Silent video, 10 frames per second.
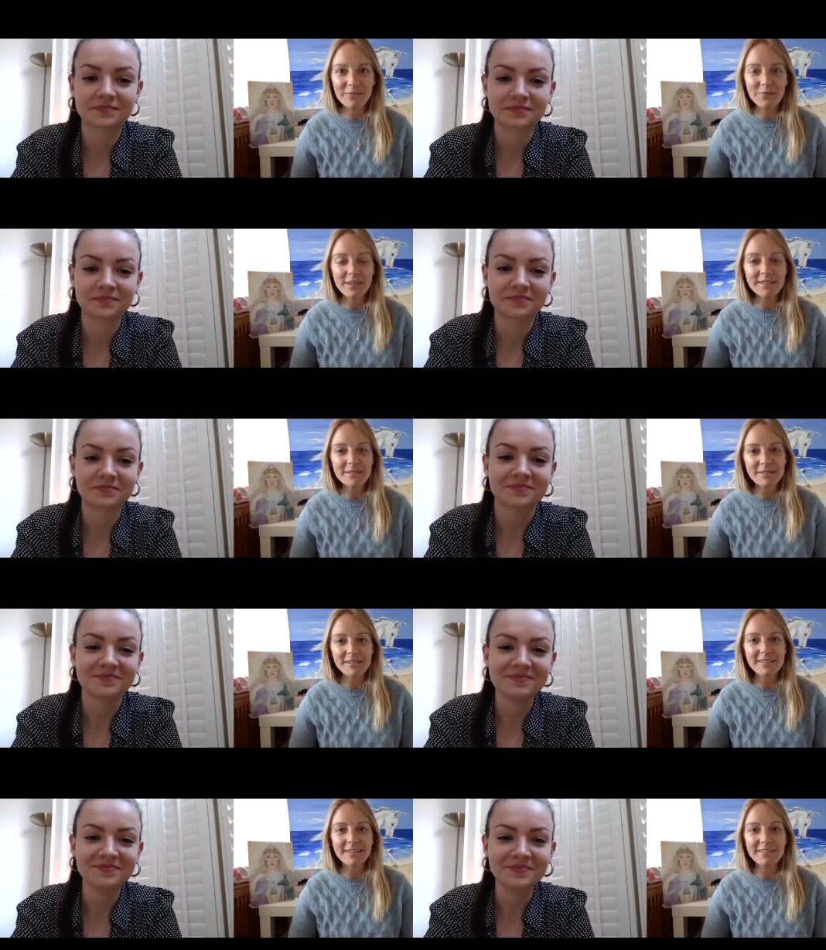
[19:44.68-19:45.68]
Speaker 1: fit
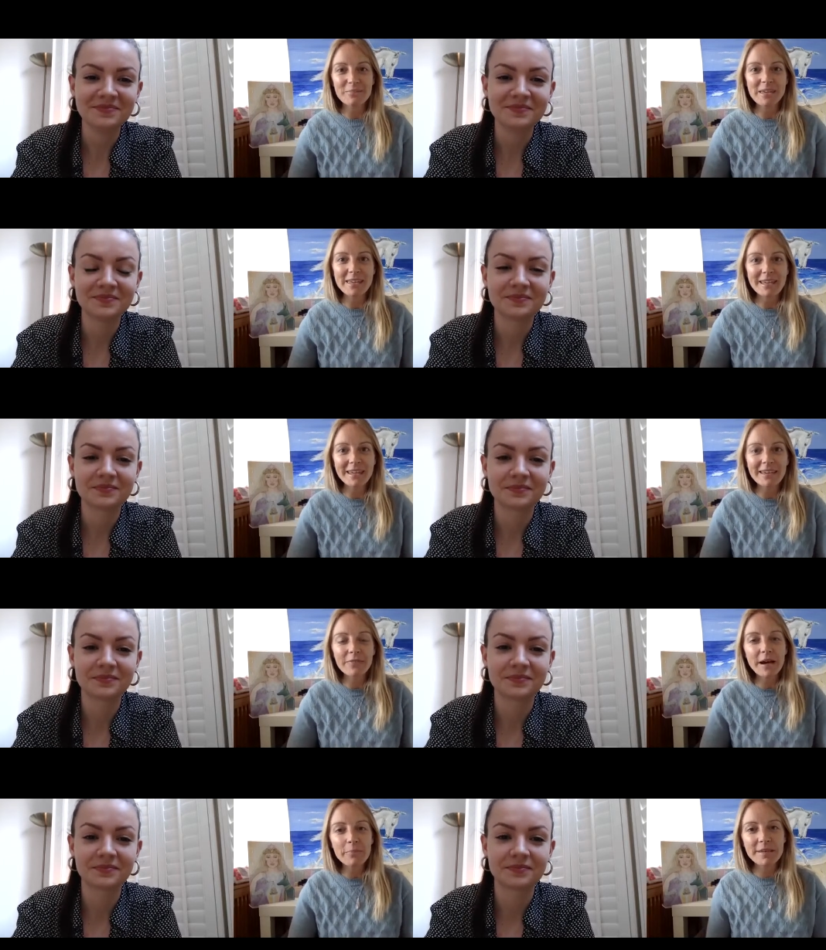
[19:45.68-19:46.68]
at the beginning
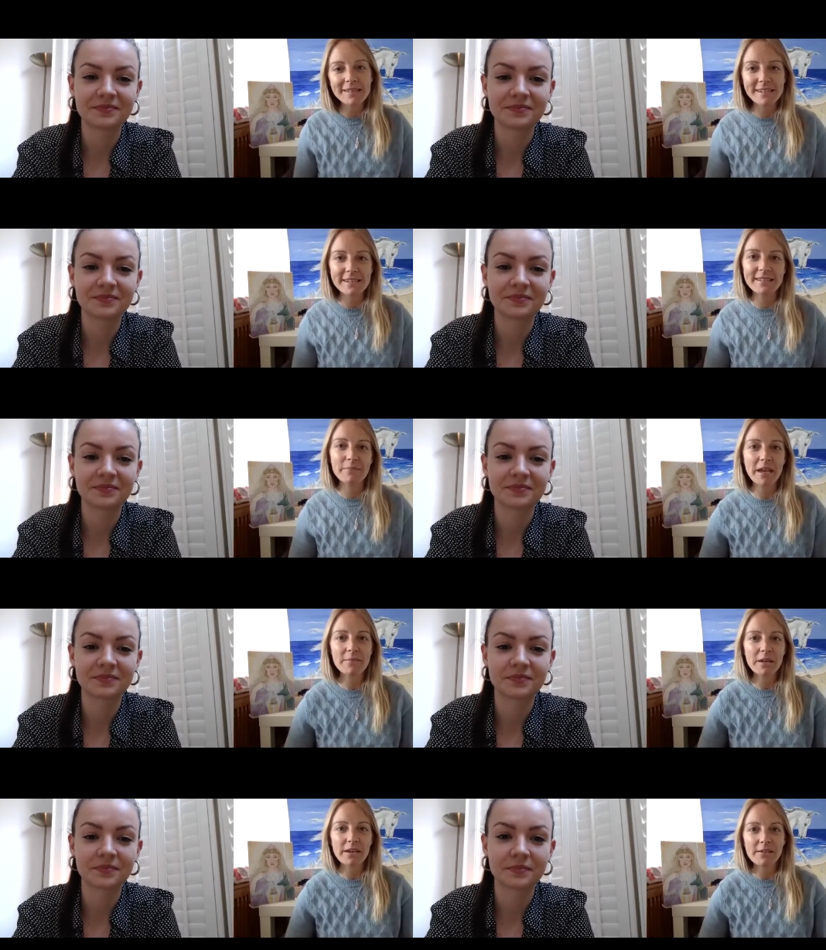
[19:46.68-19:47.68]
of our business
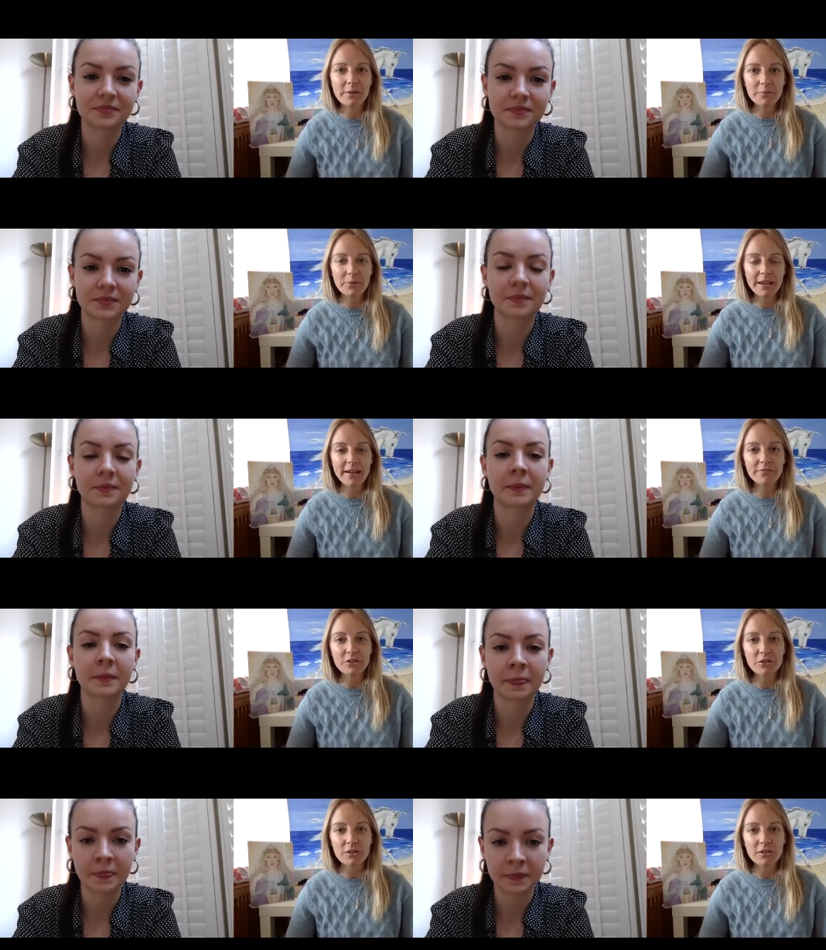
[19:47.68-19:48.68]
maybe when we
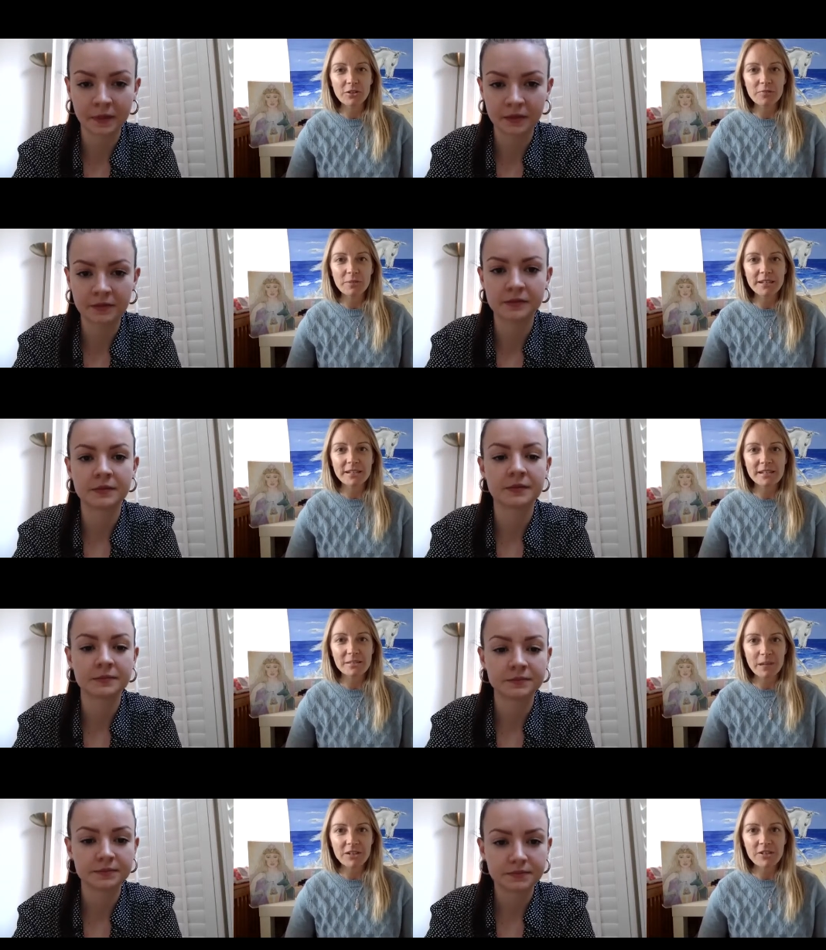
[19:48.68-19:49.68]
haven't got a lot of money to
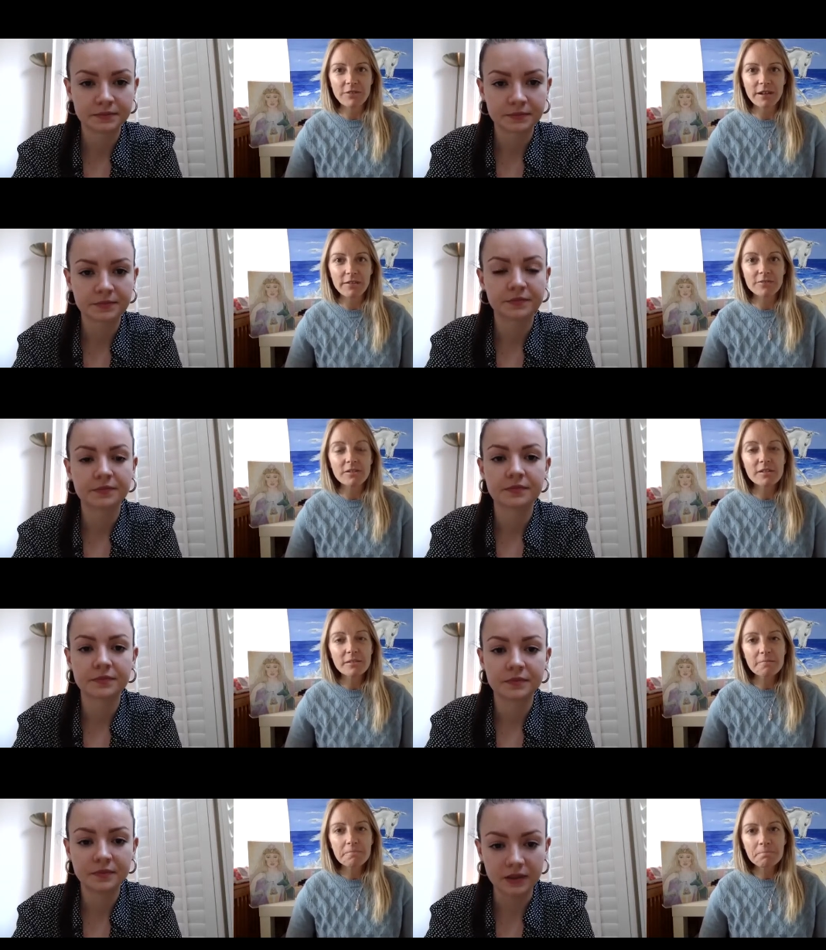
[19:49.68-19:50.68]
splash around
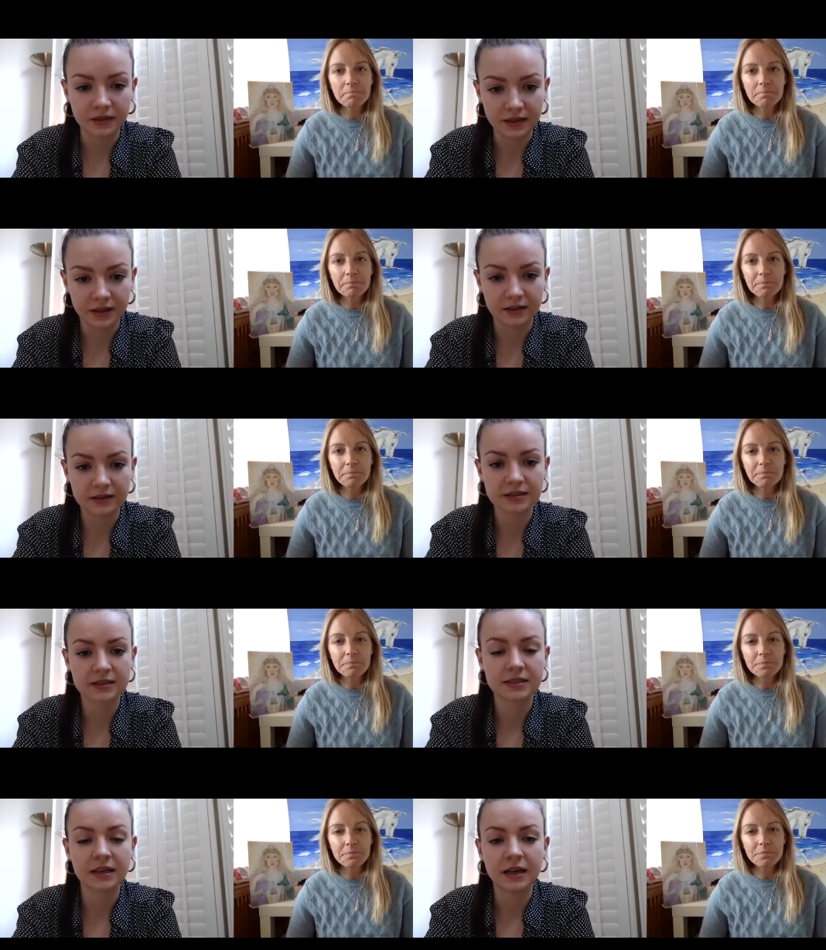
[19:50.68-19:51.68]

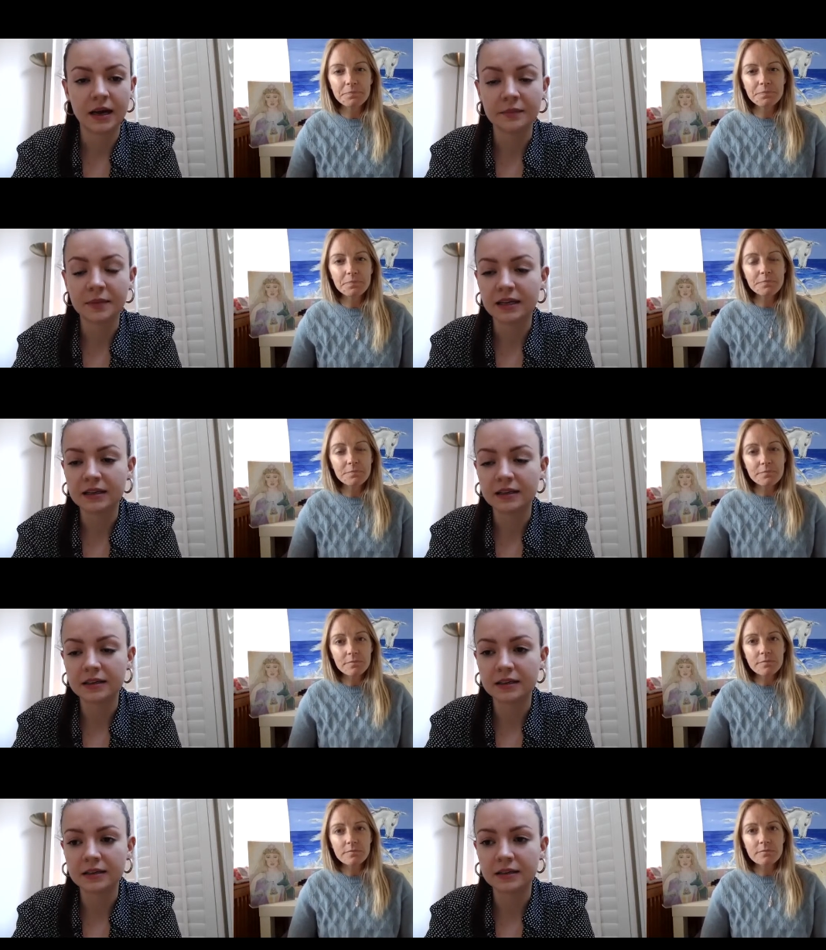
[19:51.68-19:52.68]
Speaker 2: yes i mean
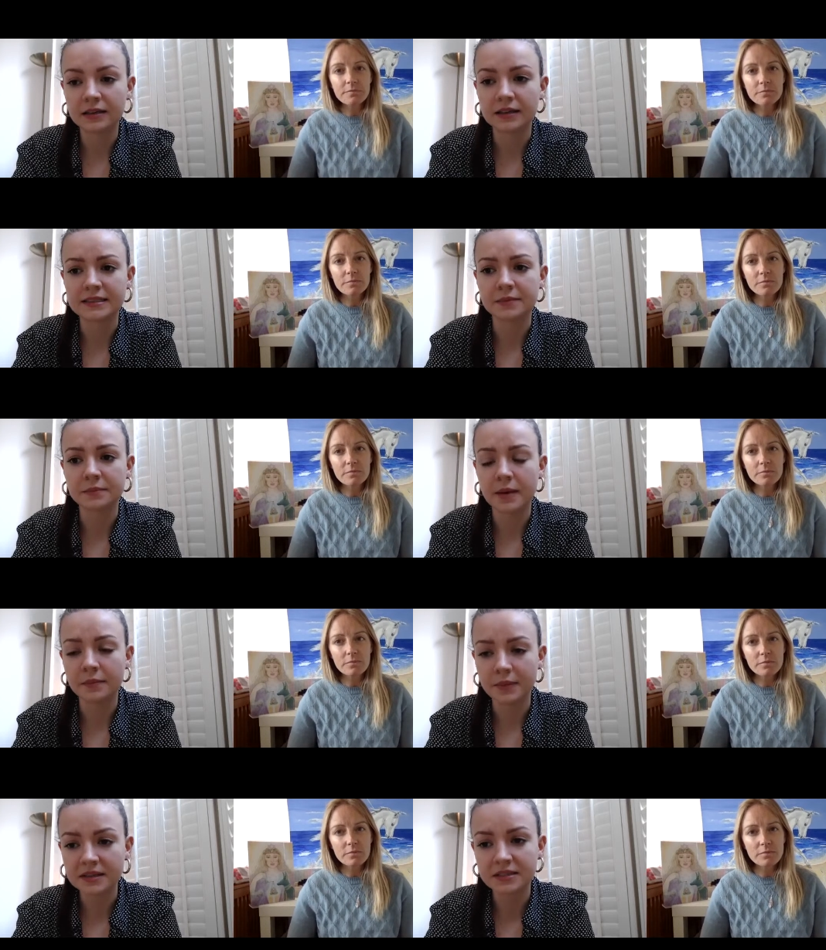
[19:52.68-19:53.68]
there's a, a,
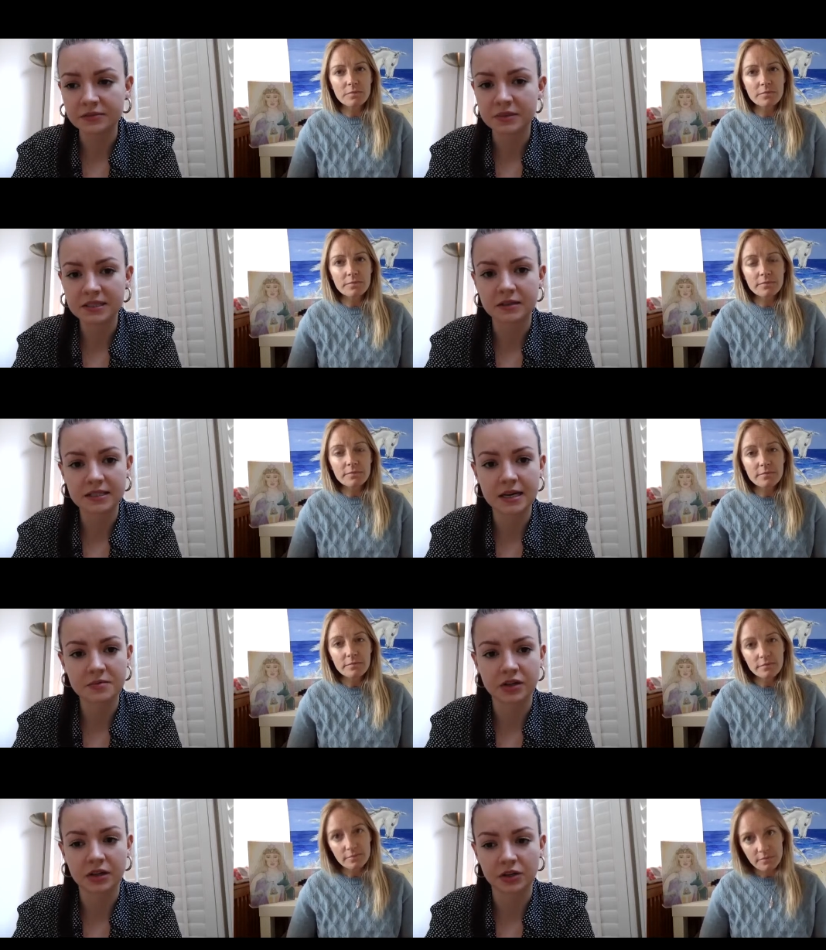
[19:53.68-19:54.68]
massive
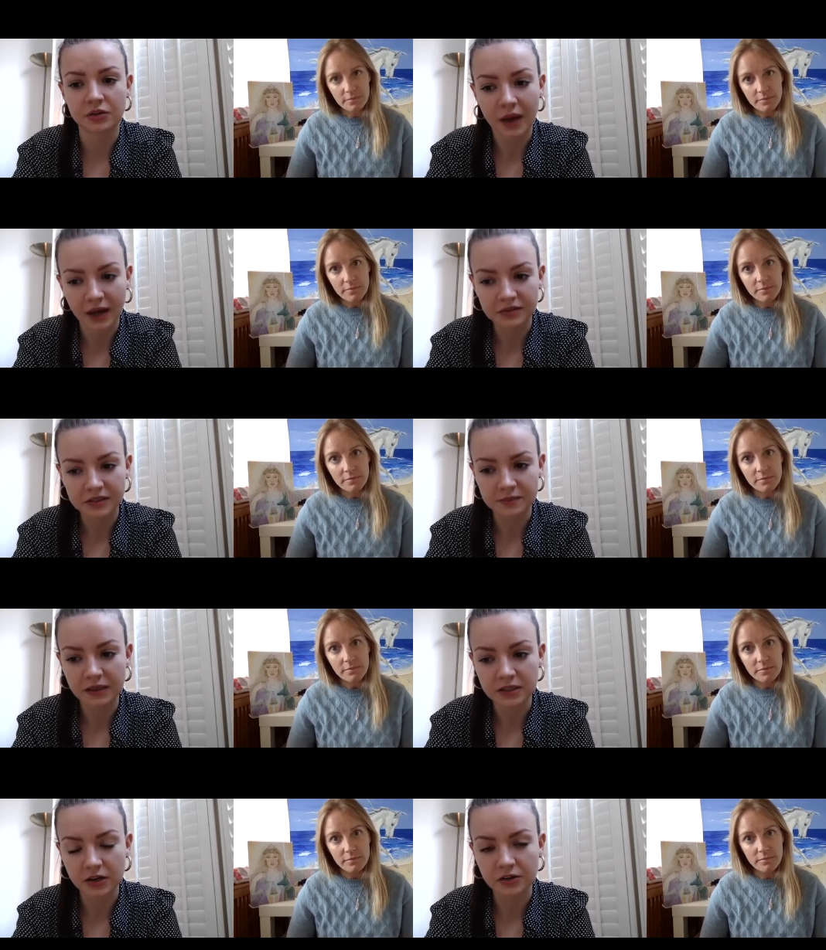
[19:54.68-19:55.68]
misconception that you have to spend
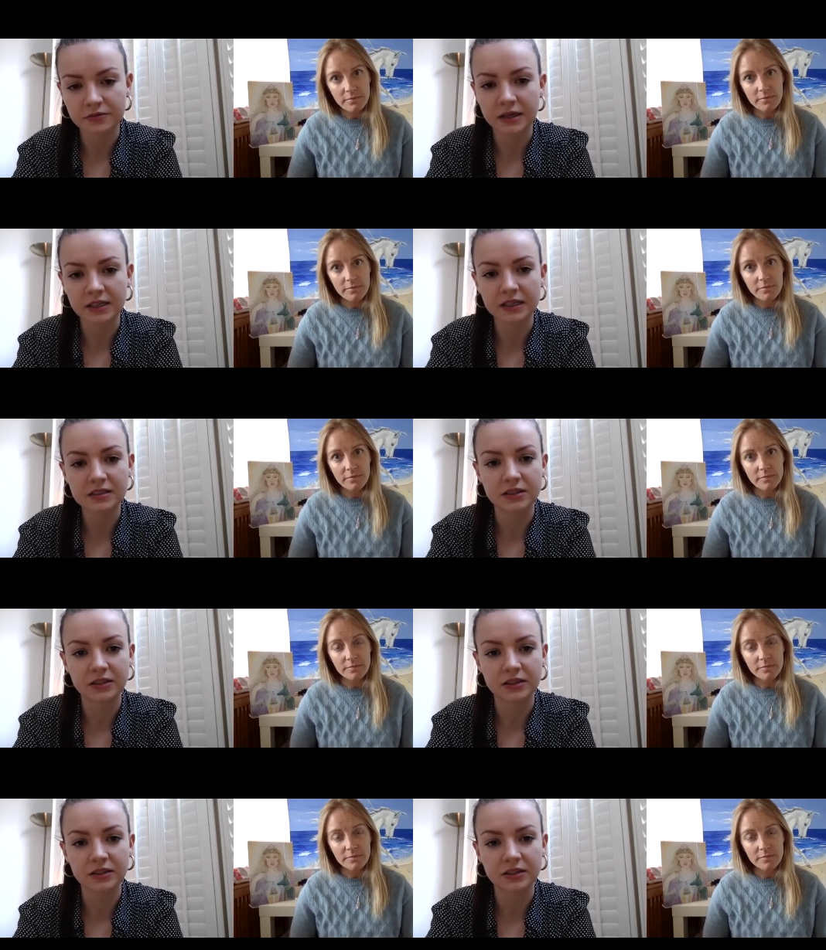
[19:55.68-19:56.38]
a lot of money to look